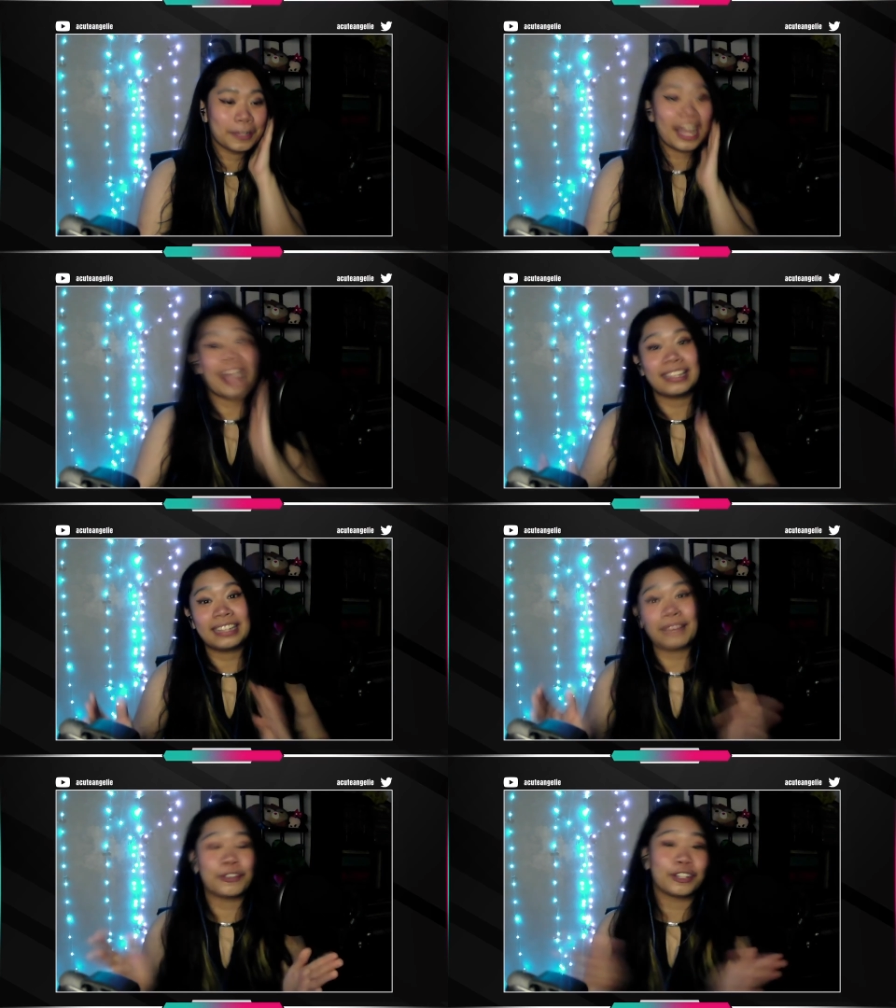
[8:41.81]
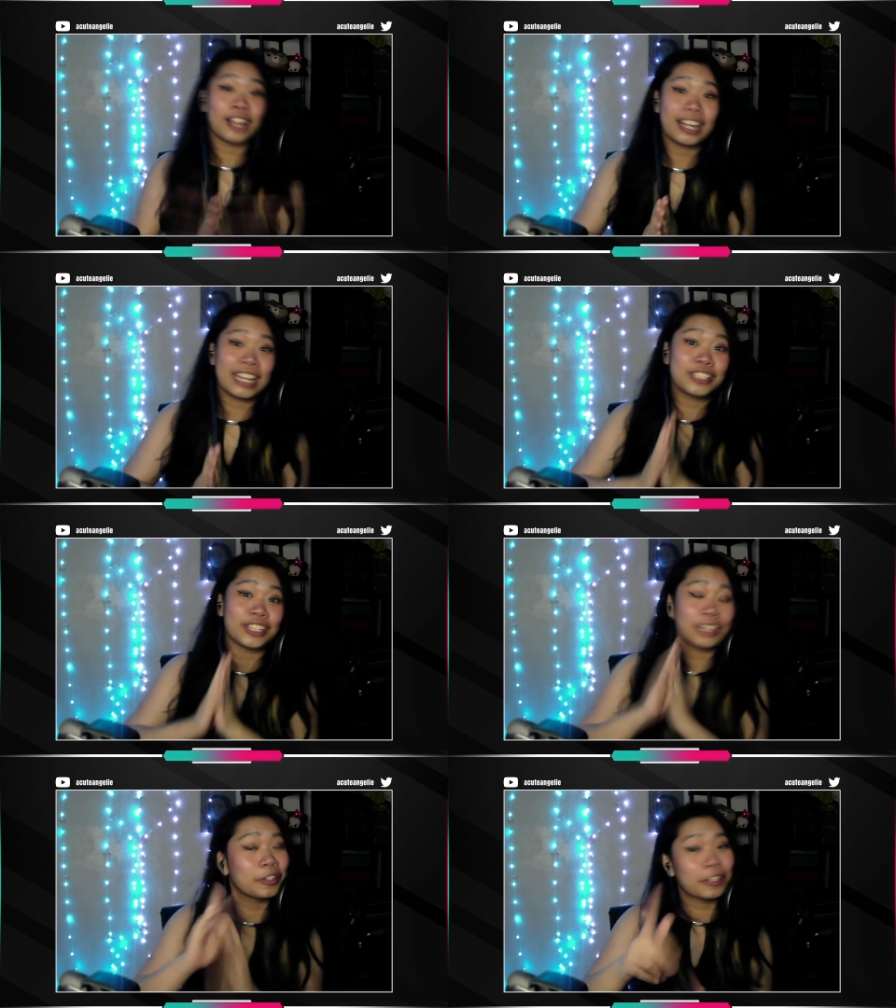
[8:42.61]
And if you're not Asian and
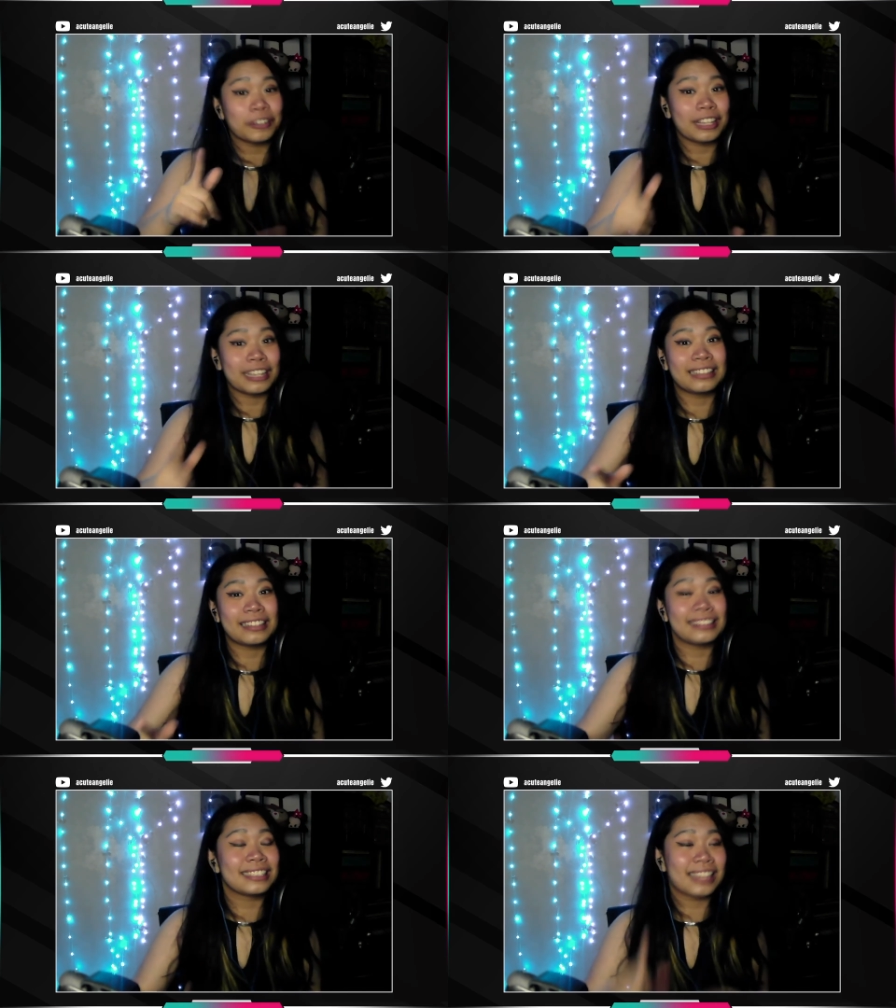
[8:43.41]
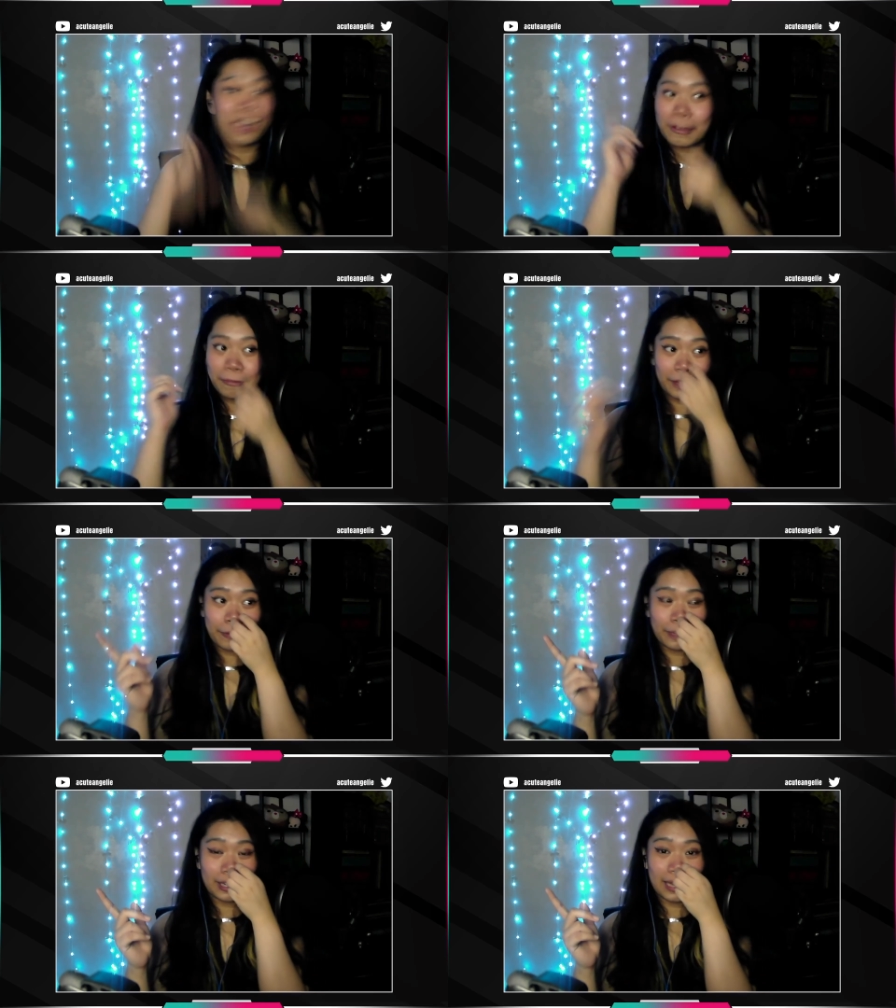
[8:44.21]
you can relate to these, feel free
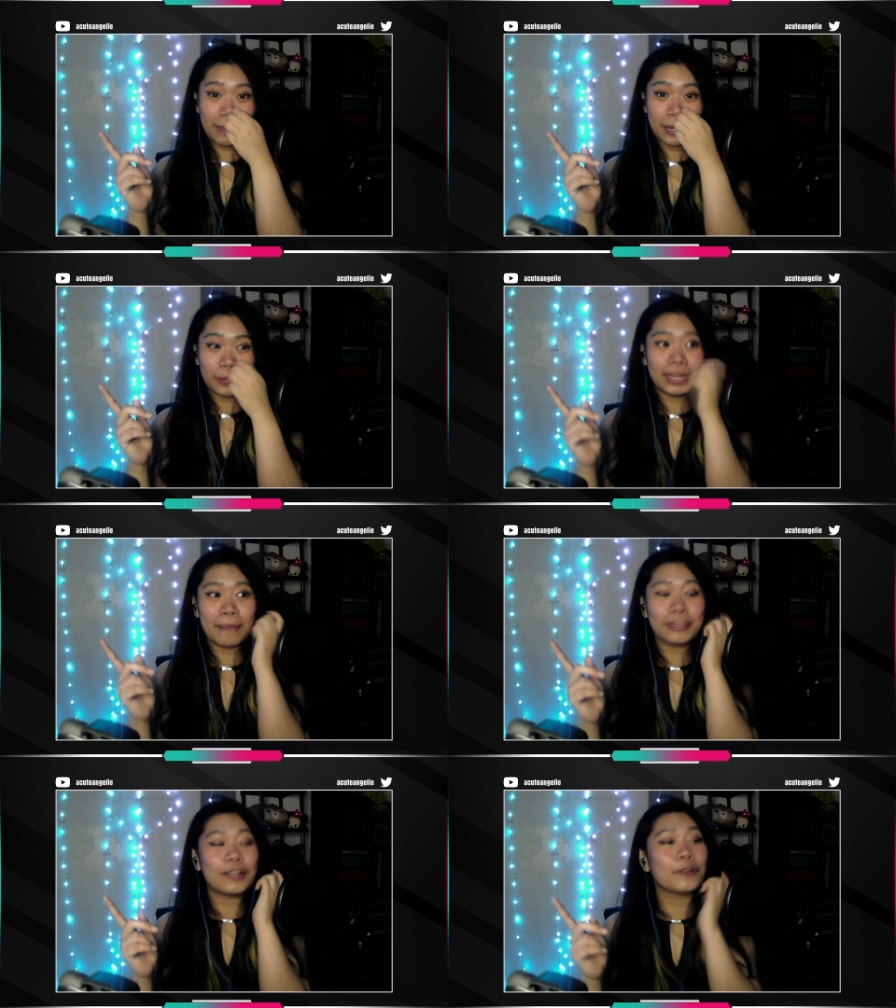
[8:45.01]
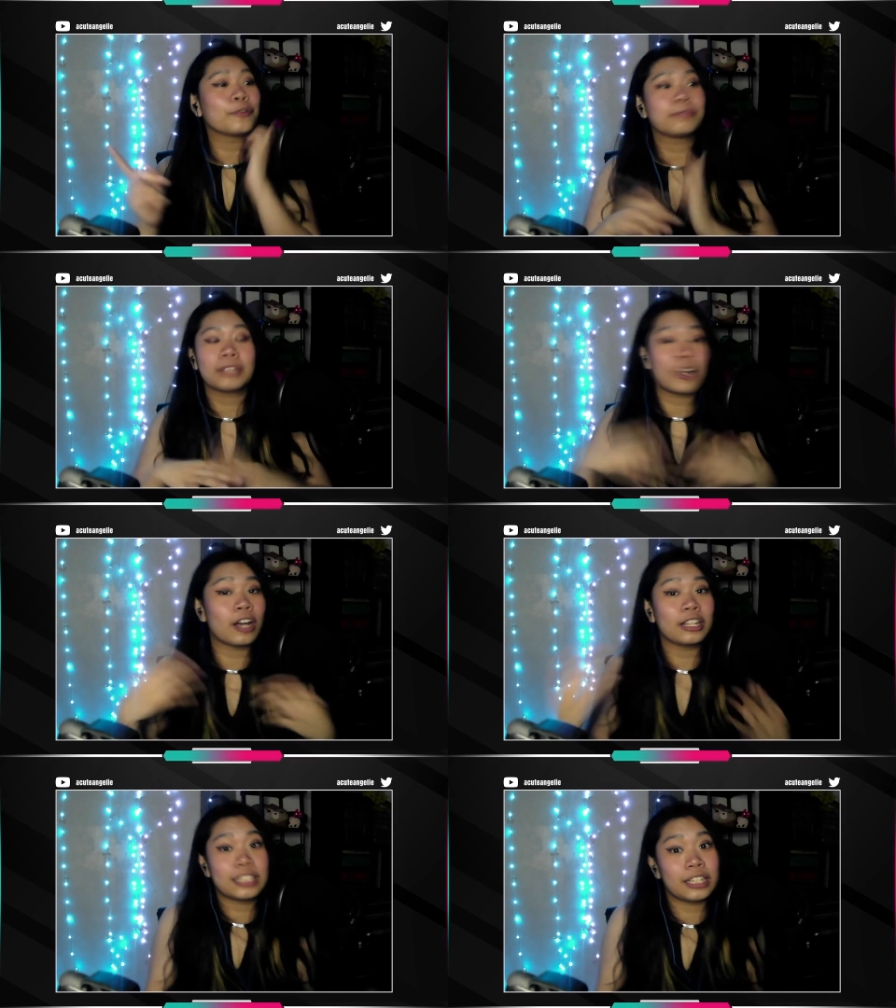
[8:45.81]
to let me know down below. You know,
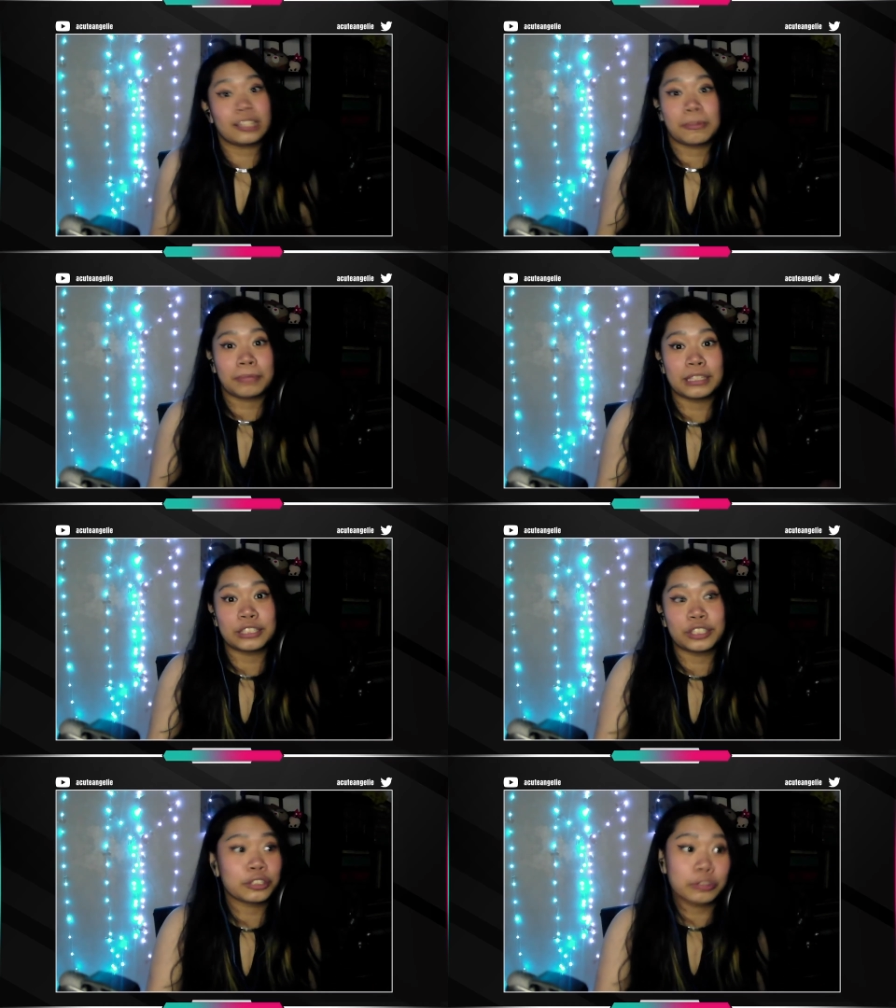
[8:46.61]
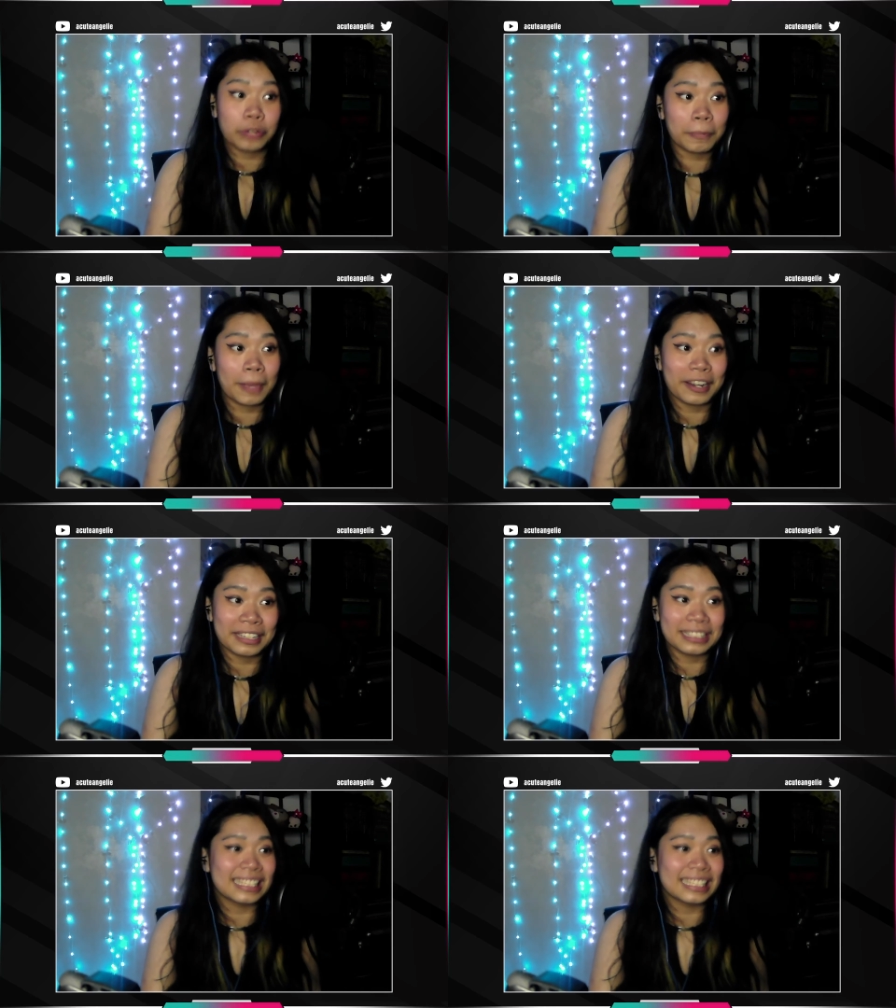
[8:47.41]
honestly, sometimes it's just strict parents.